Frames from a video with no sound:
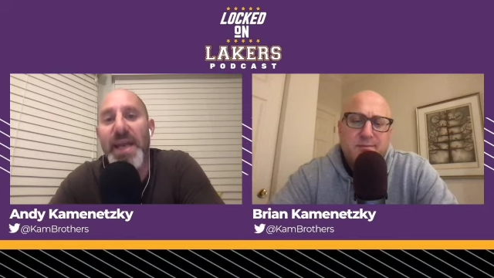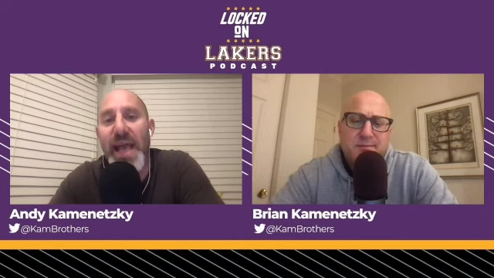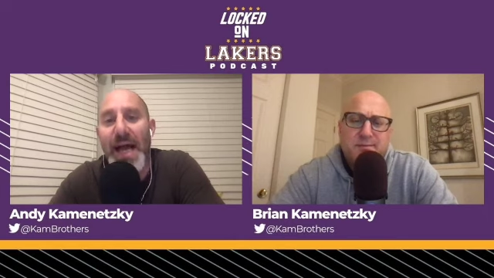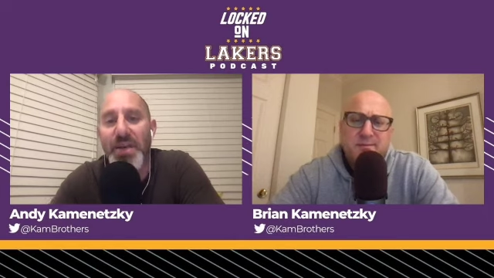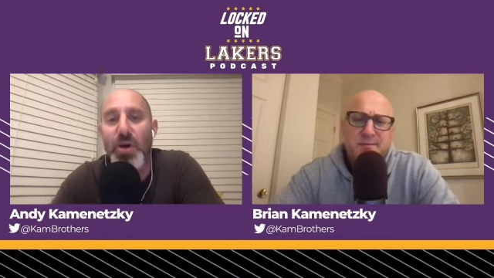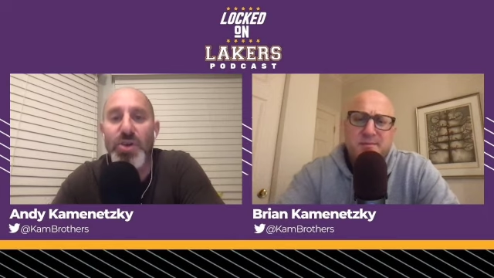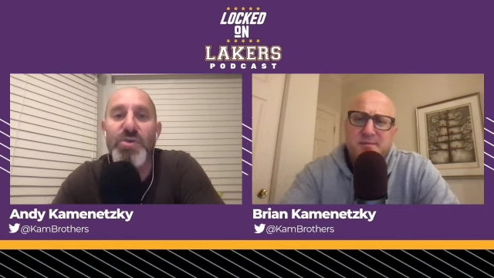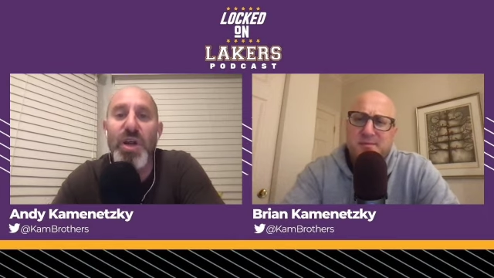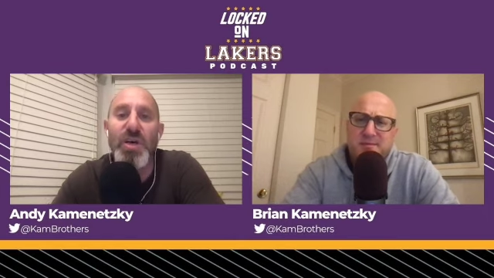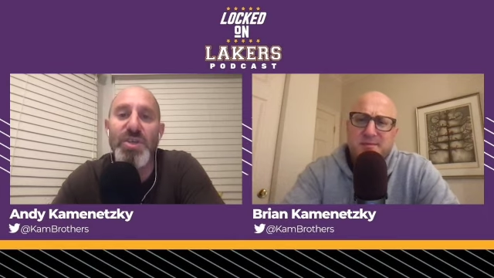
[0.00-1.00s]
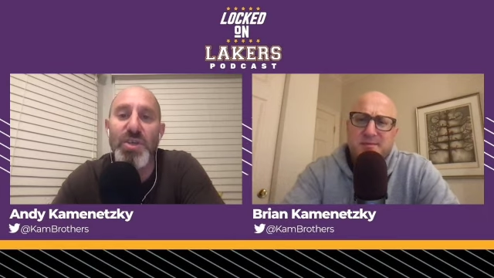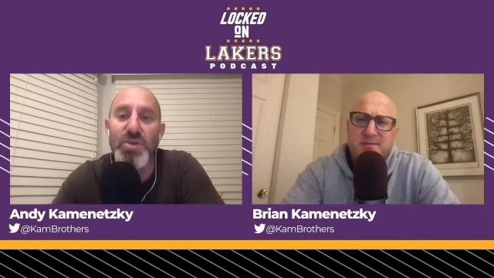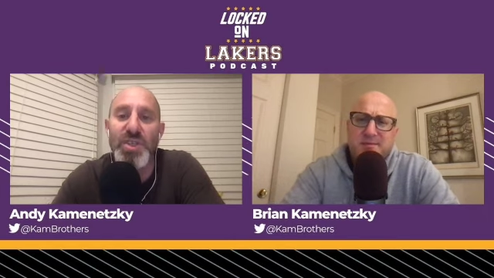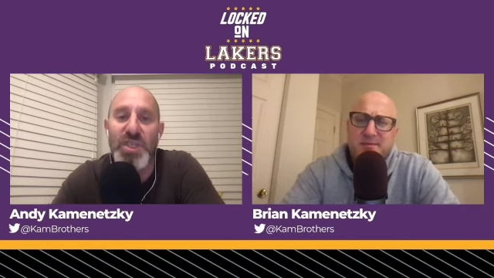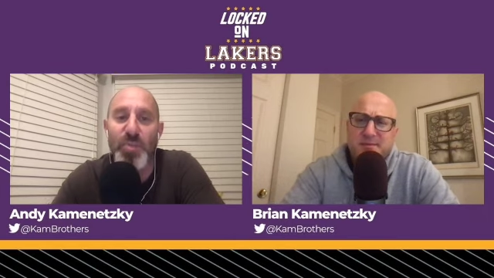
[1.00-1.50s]
Speaker 1: not know. You can also
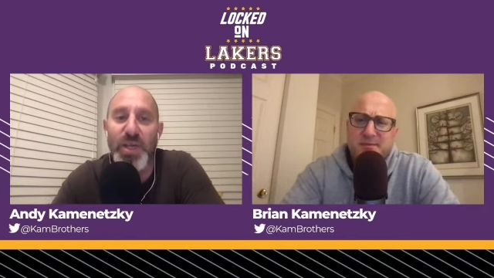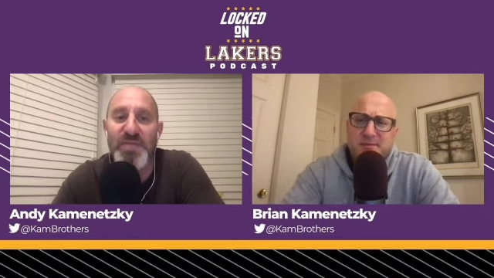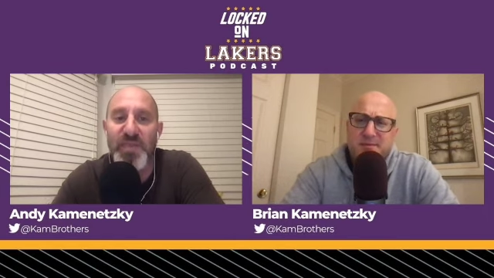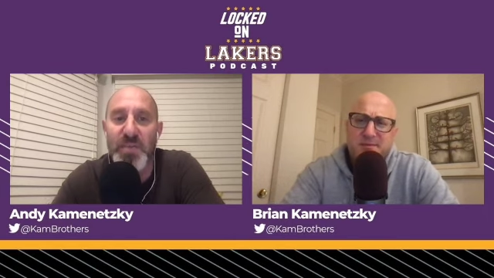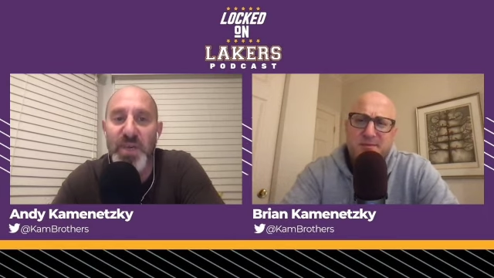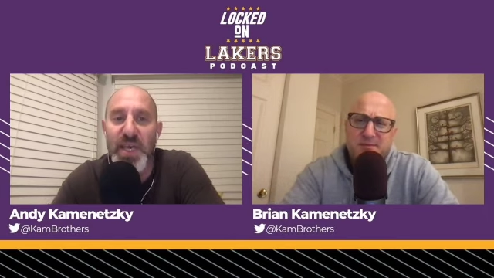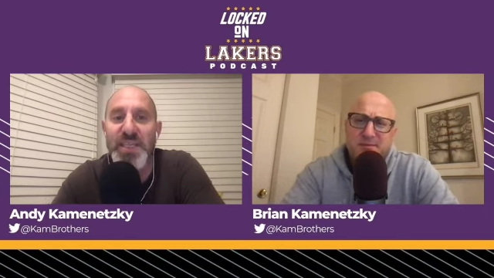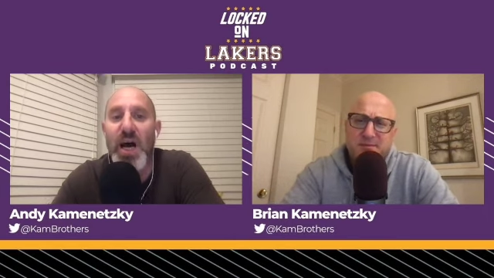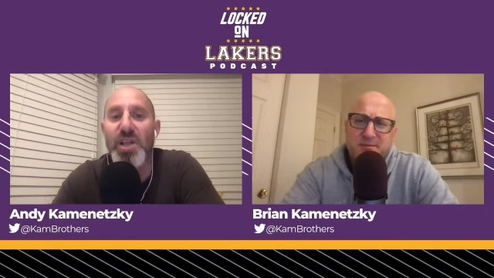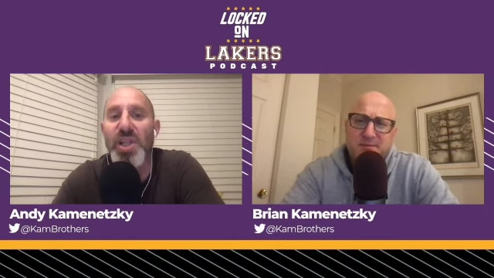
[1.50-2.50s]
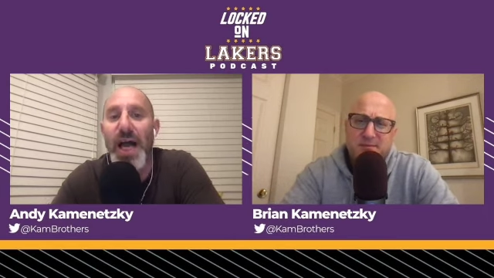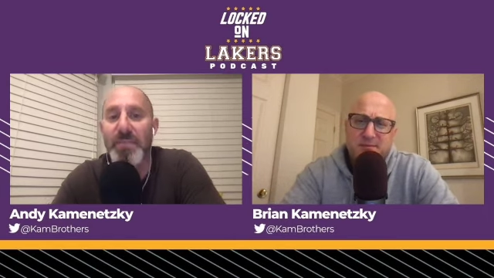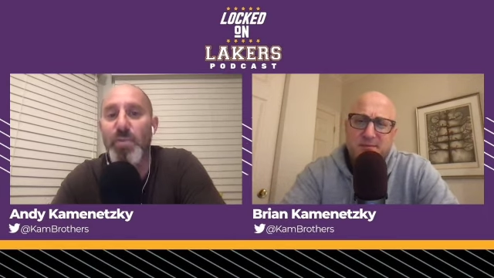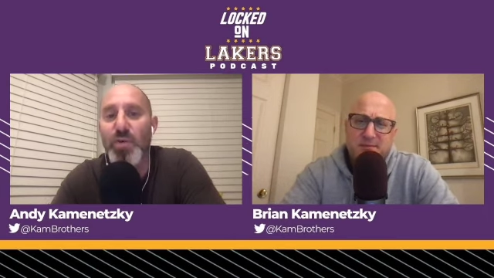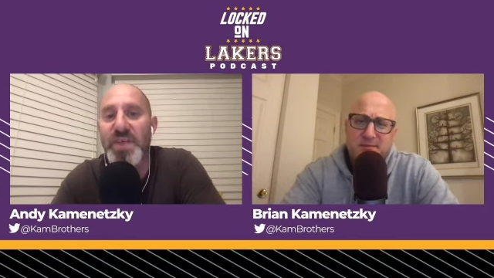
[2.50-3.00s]
use ExpressVPN to
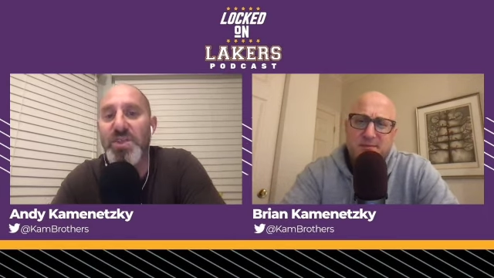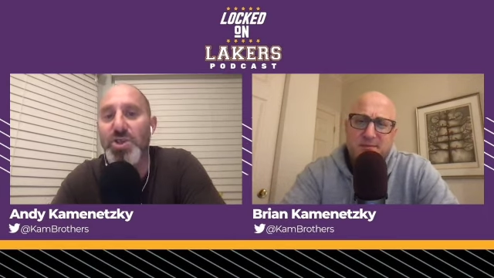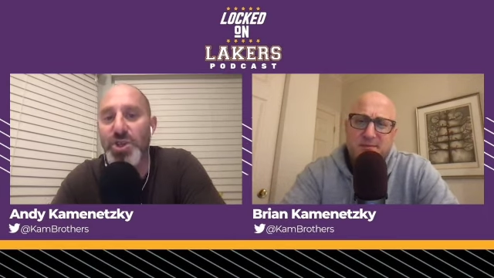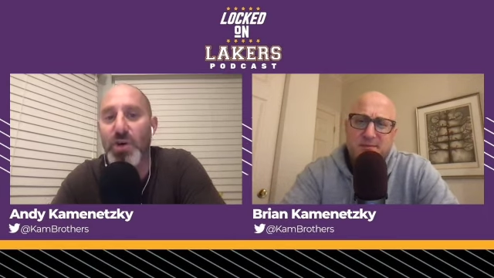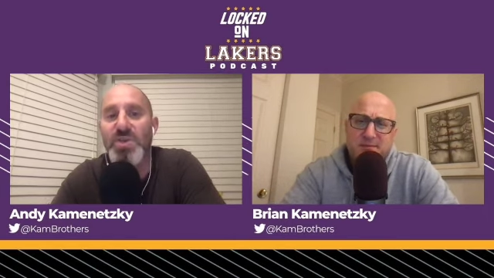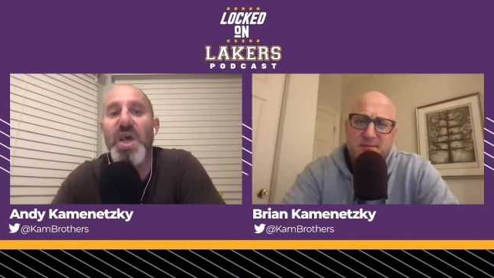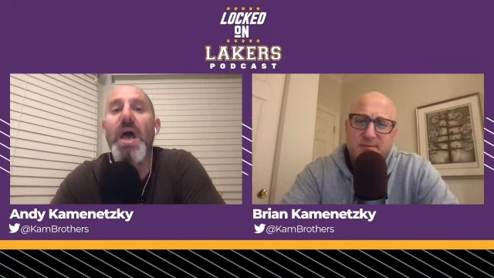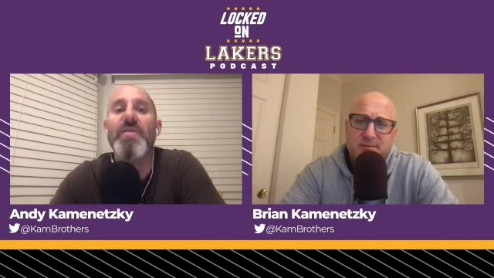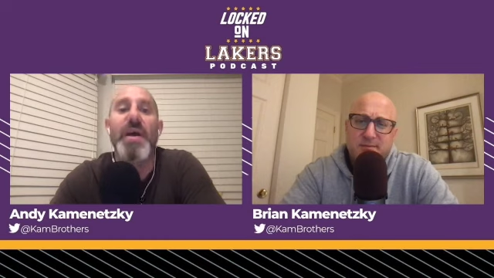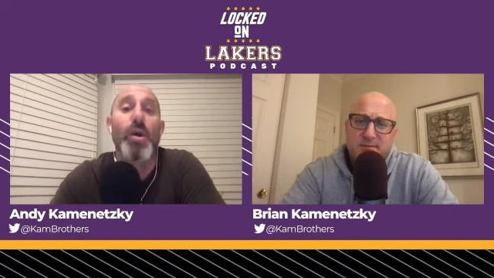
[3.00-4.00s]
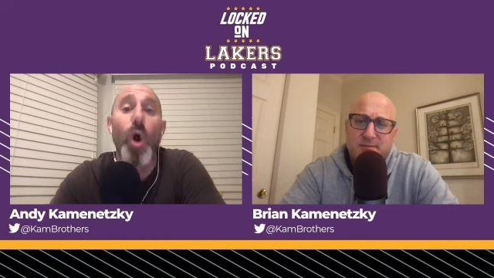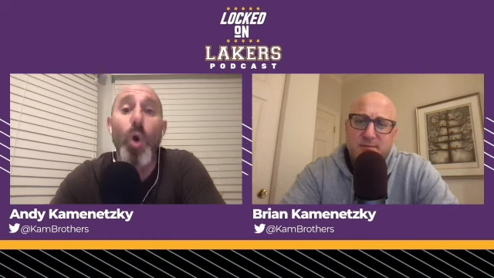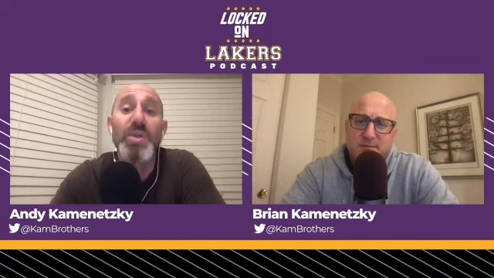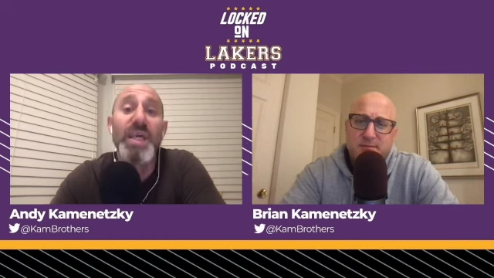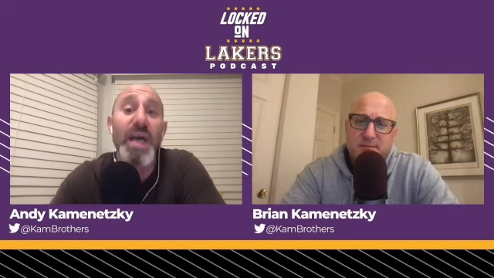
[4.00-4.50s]
unlock movies and shows that are
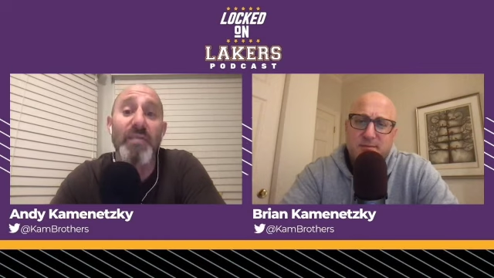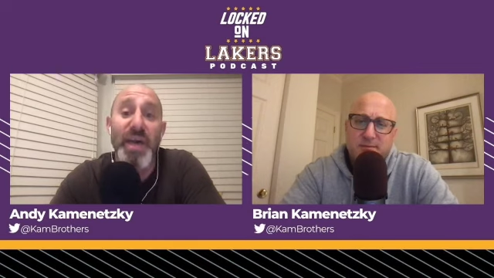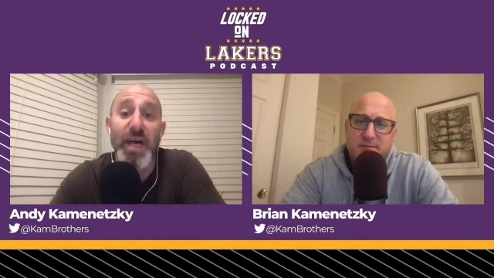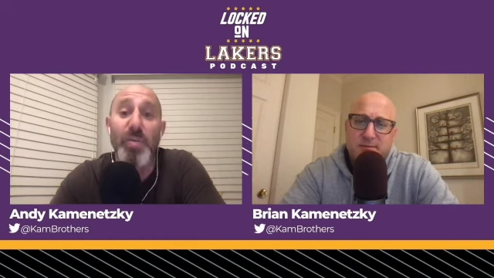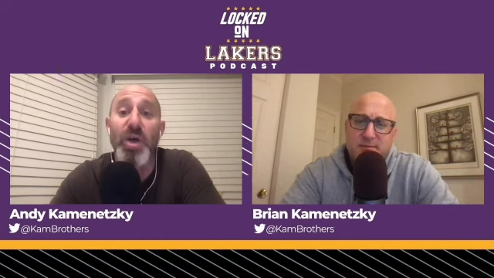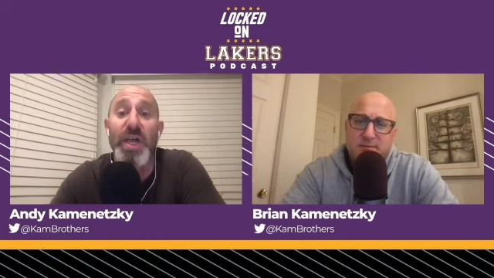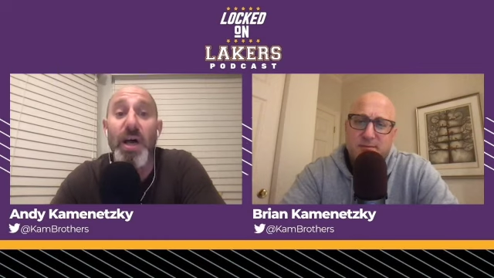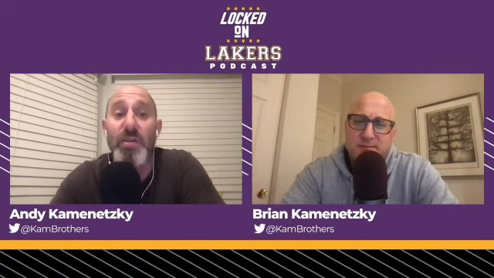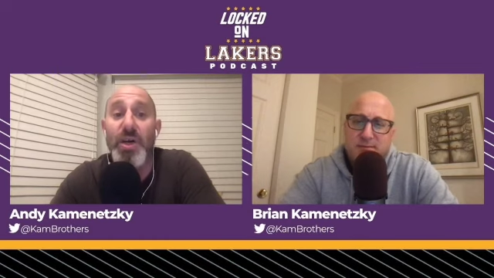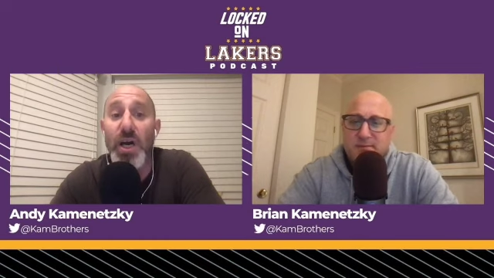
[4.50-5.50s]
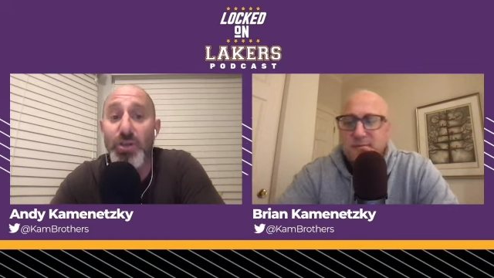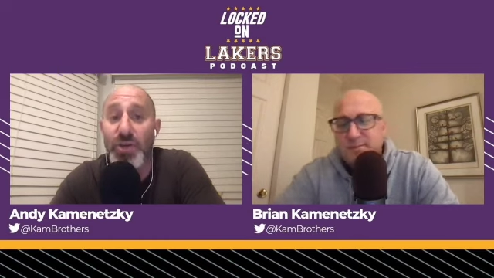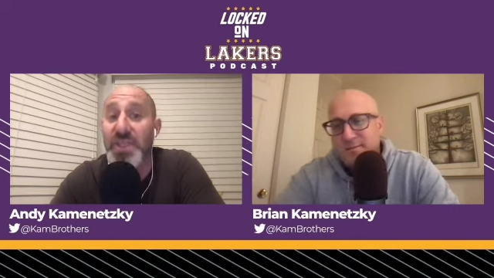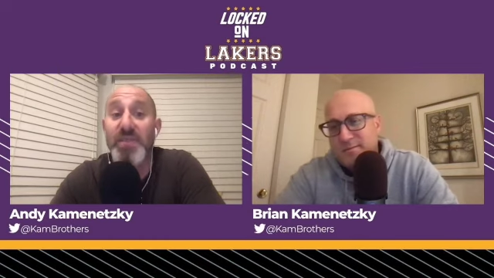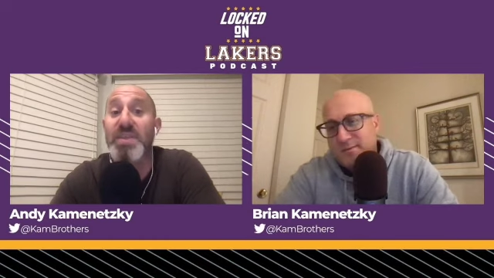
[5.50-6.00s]
only available in other
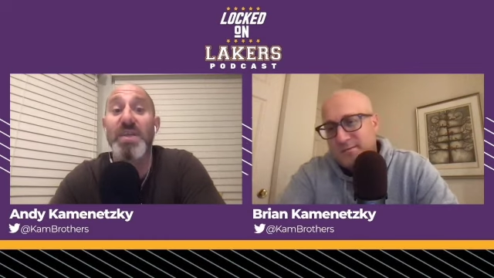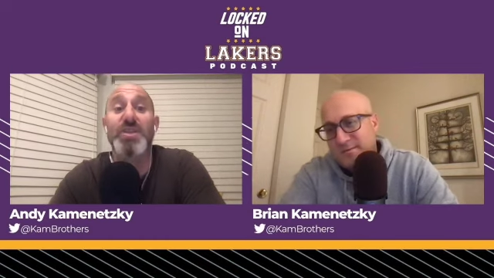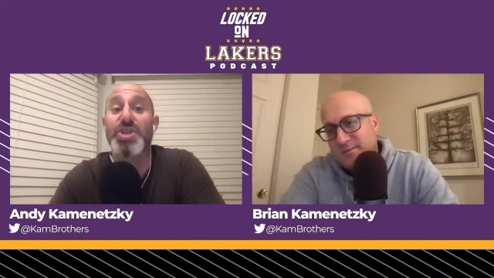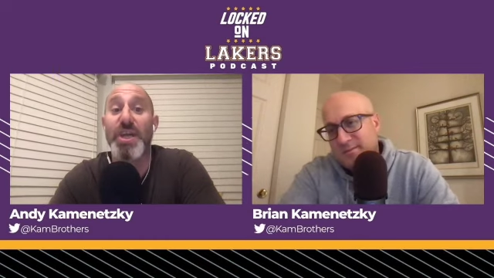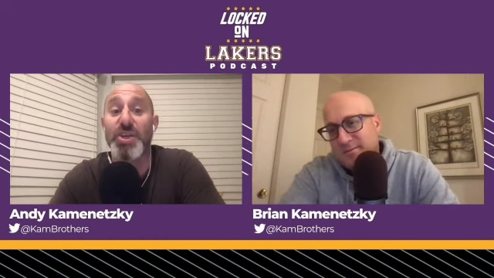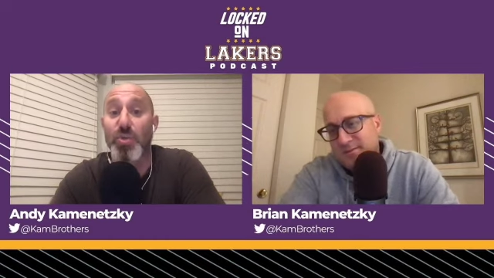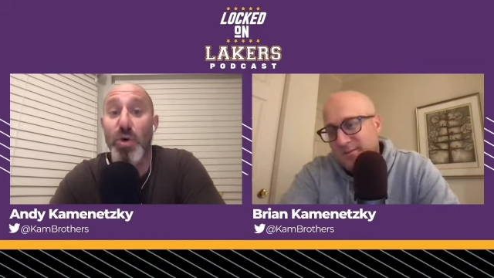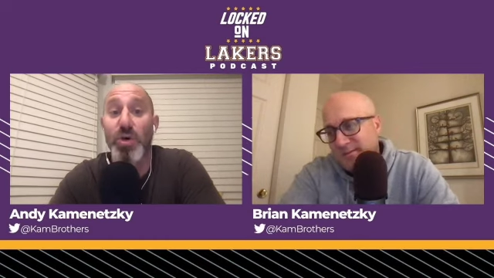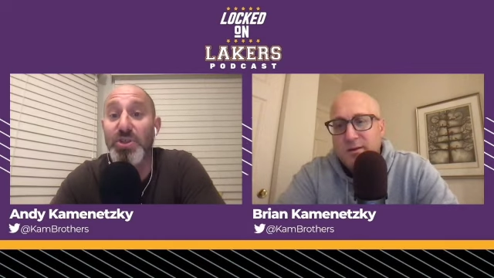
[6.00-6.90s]
countries, and this is going to change your world.